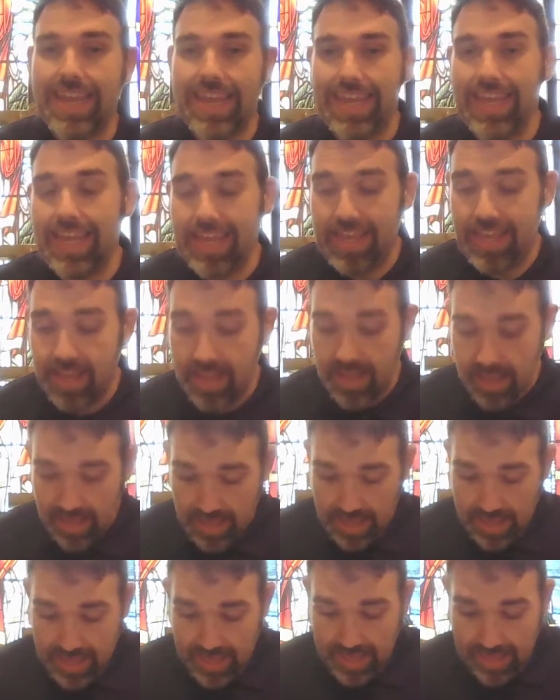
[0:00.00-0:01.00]
he
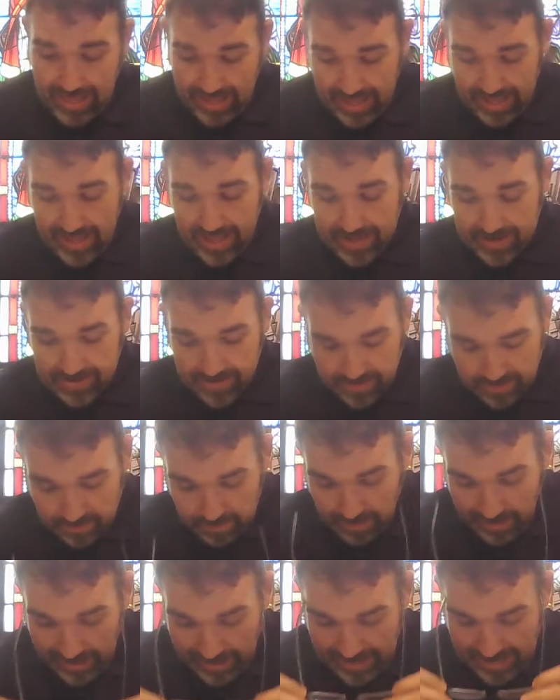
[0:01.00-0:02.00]
had
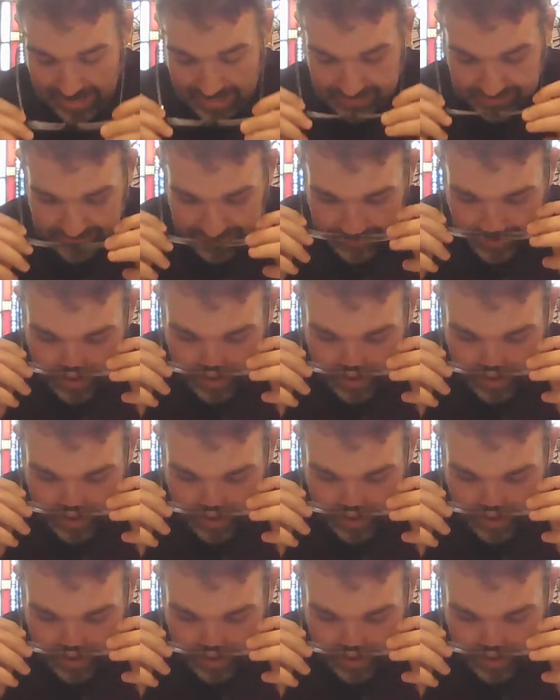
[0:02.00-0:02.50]
passed